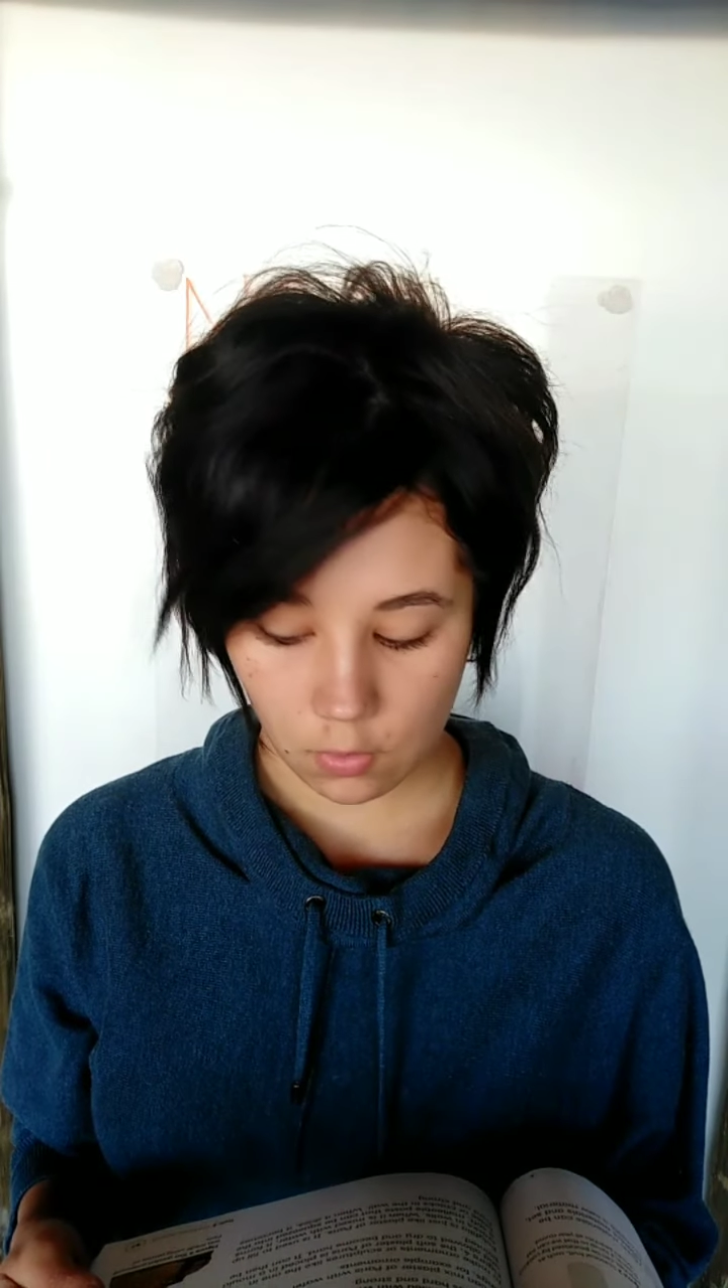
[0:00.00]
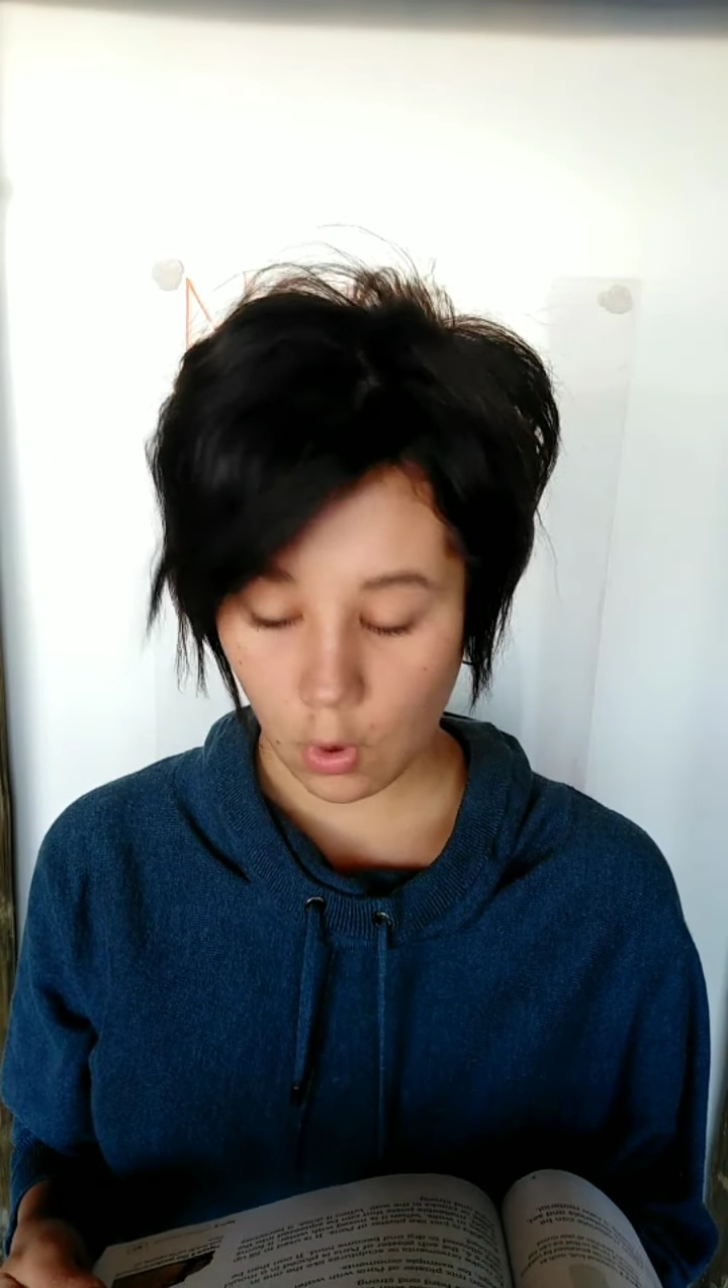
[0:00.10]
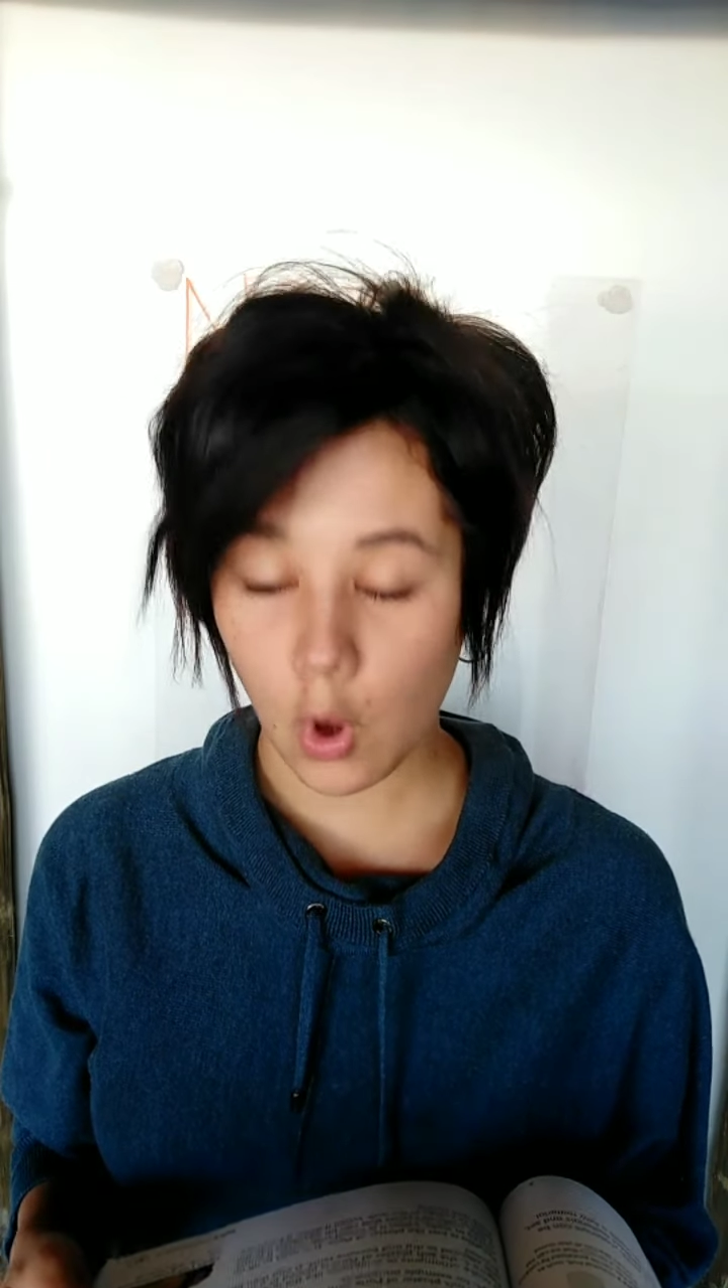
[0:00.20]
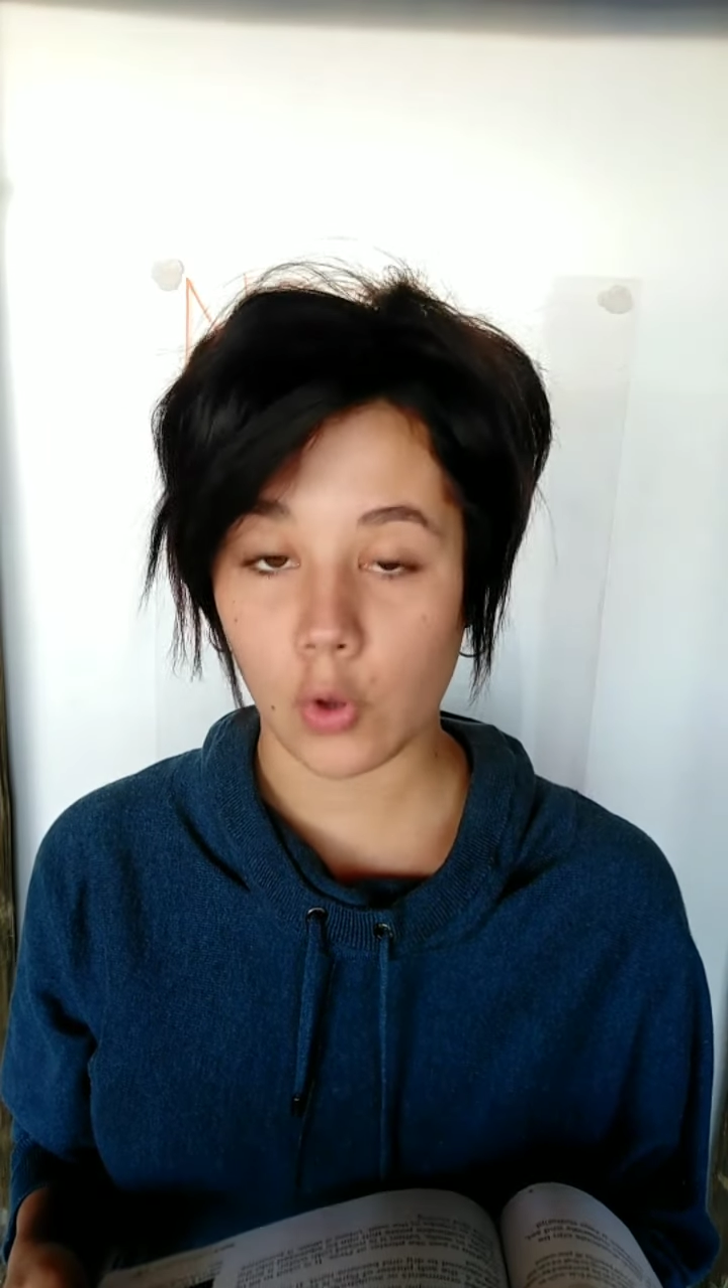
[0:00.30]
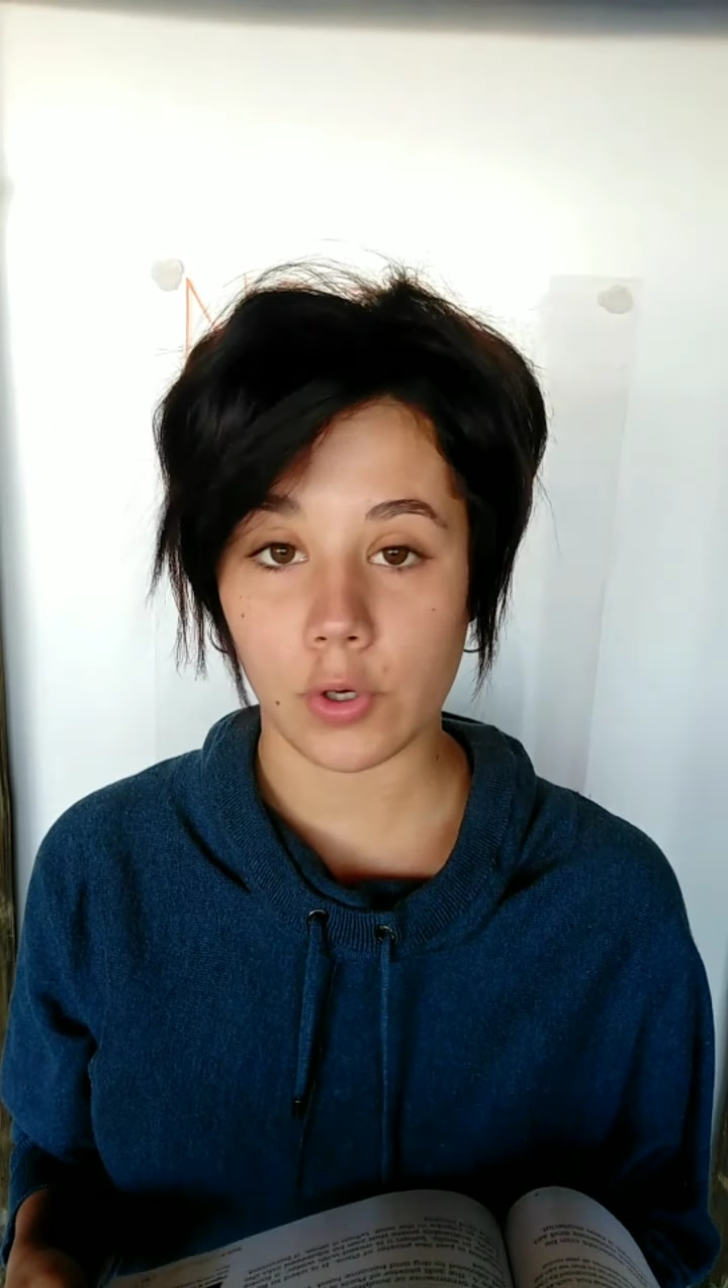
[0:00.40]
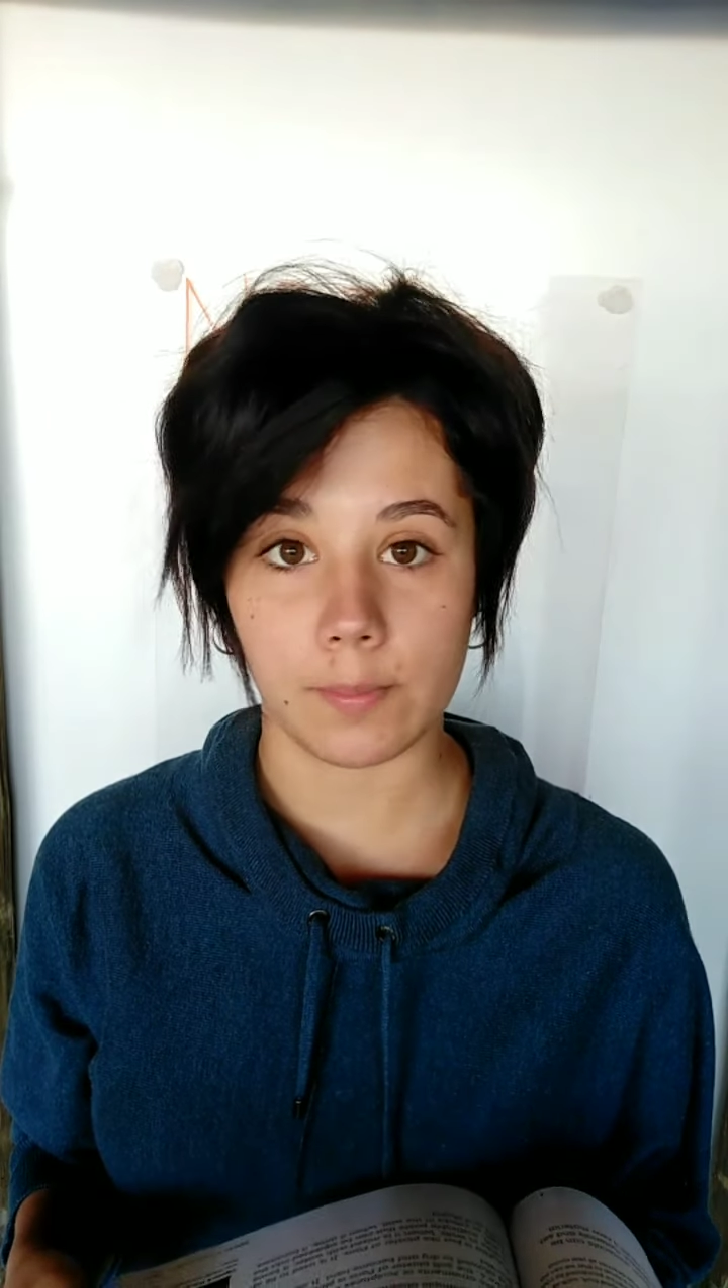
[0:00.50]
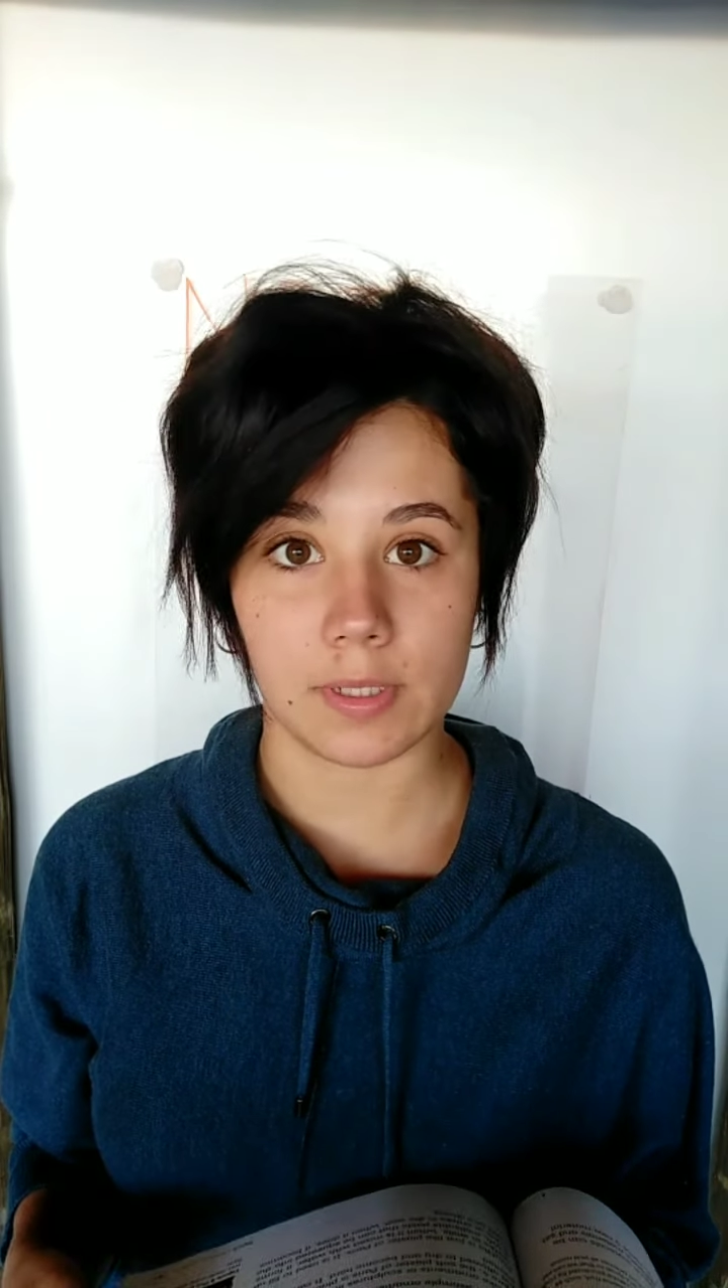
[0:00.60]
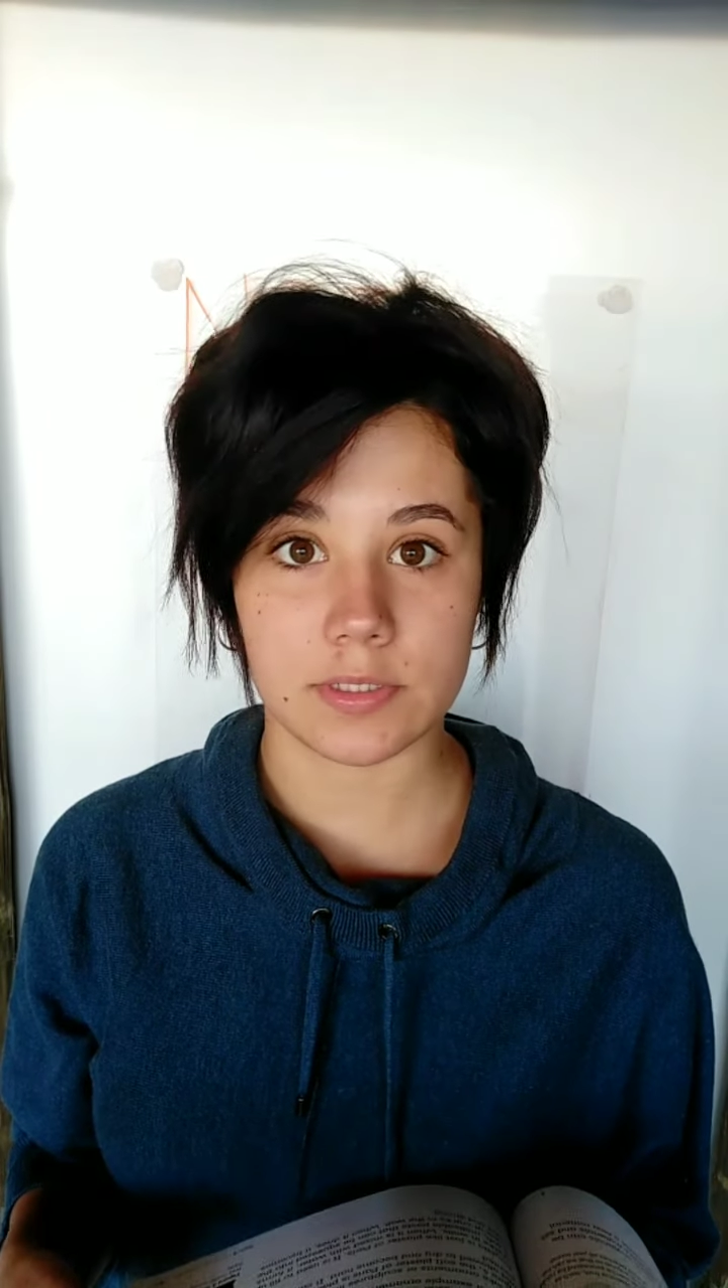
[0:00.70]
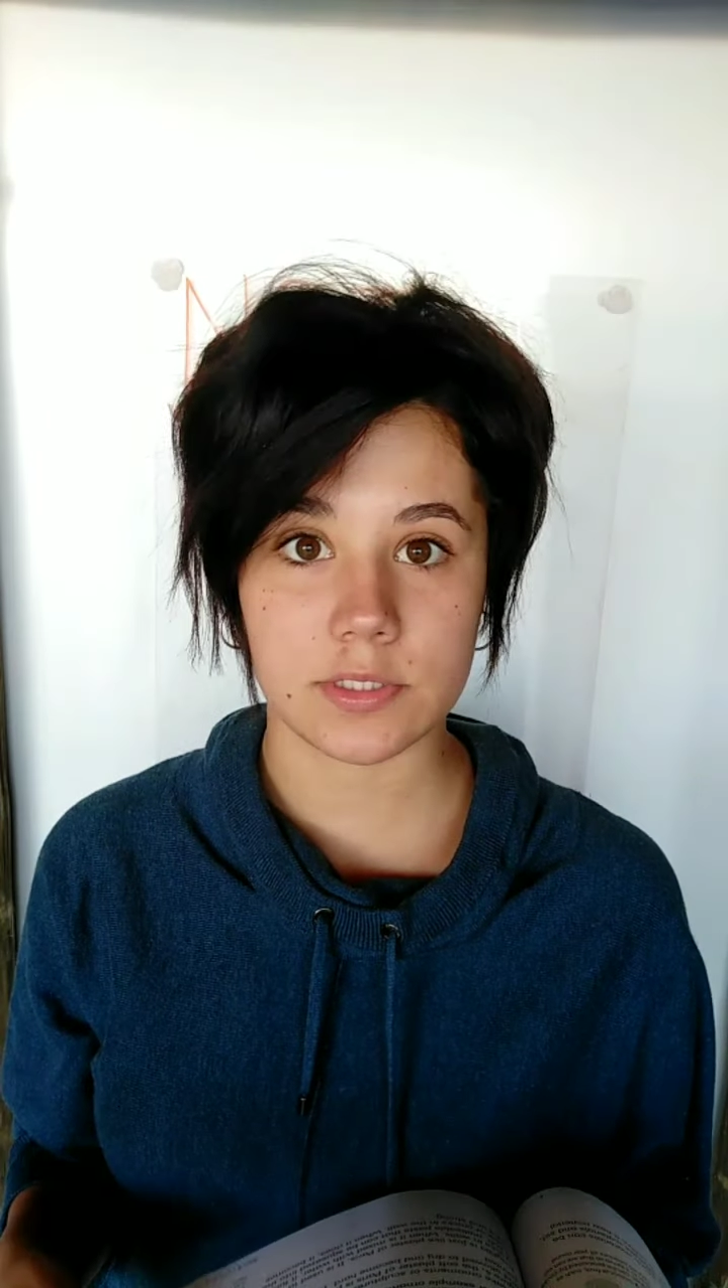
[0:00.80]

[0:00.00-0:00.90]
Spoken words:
ornaments.